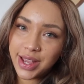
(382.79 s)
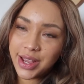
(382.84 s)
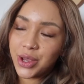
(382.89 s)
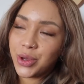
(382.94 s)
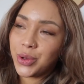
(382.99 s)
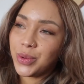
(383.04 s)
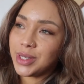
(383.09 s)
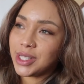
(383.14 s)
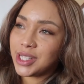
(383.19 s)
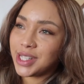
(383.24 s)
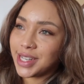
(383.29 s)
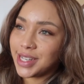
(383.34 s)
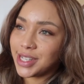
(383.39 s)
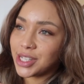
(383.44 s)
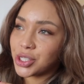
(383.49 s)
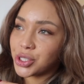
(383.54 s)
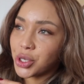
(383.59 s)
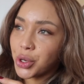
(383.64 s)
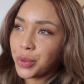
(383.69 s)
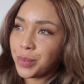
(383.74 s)
who is in
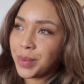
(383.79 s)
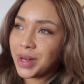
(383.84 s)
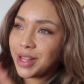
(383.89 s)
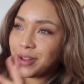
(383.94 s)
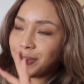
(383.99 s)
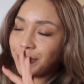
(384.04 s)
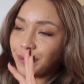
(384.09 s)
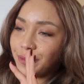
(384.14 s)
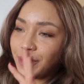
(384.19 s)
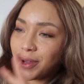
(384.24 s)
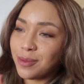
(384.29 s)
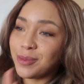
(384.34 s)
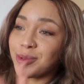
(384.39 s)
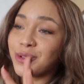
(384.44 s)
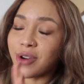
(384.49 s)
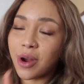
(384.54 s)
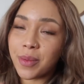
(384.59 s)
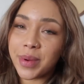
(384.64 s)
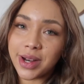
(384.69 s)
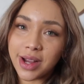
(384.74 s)
so many films
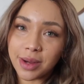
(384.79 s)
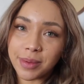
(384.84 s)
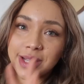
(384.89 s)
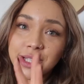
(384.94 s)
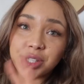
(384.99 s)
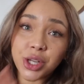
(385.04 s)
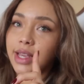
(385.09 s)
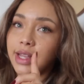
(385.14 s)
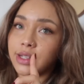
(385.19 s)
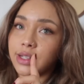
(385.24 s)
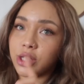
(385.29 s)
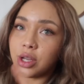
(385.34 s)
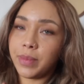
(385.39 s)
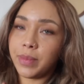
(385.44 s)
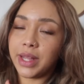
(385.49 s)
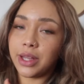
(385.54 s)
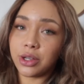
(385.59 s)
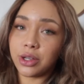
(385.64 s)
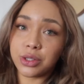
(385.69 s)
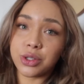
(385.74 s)
growing up, like in so
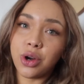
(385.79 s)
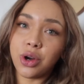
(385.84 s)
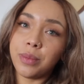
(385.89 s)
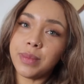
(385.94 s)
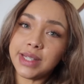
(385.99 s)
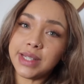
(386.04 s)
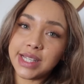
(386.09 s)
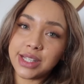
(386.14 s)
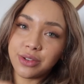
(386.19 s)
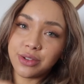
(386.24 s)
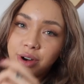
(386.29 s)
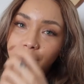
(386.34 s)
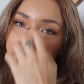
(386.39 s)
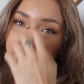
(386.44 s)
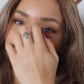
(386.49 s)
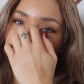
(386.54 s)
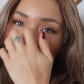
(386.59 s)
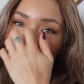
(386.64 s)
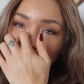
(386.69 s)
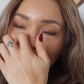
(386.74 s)
many good comedies
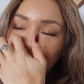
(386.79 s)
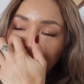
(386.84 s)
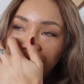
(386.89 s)
growing up.